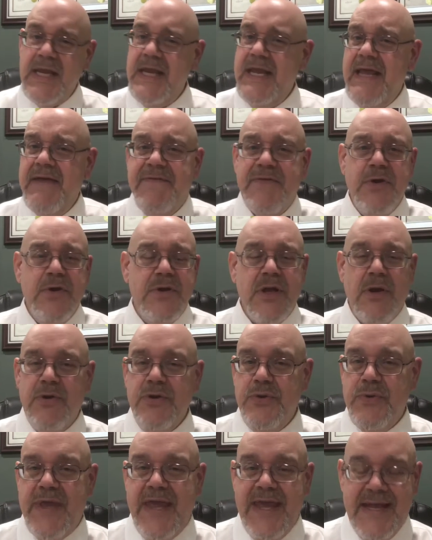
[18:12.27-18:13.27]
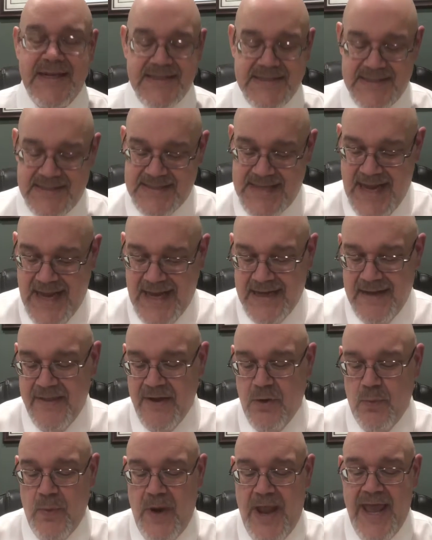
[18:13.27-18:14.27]
If you can't stand in
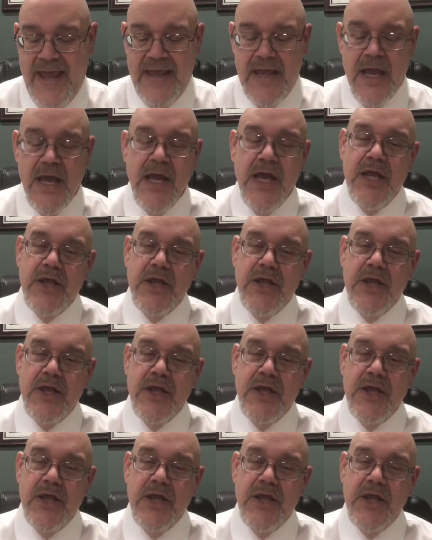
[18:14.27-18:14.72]
their way,